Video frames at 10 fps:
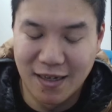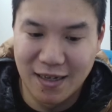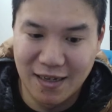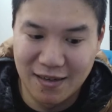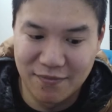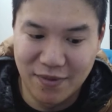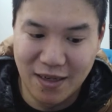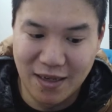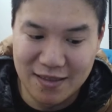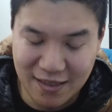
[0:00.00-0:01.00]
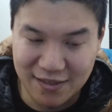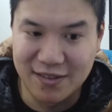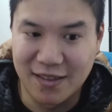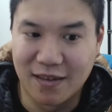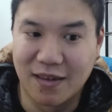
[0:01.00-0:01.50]
Uh,
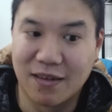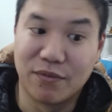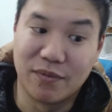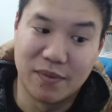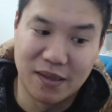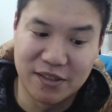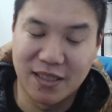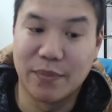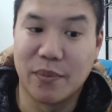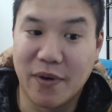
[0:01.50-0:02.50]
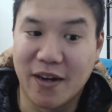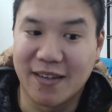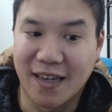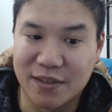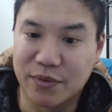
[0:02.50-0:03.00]
yes, listened to a couple
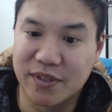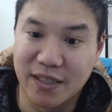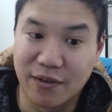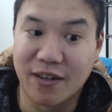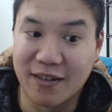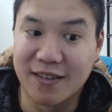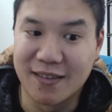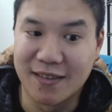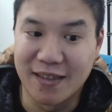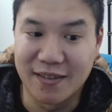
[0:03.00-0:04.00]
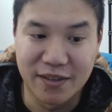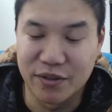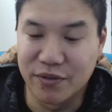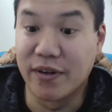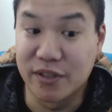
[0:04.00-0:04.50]
podcasts with Sarah on it, and
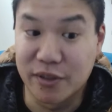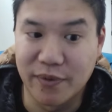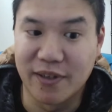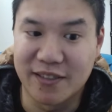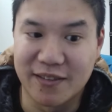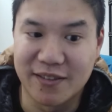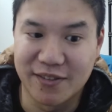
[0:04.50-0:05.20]
very inspirational.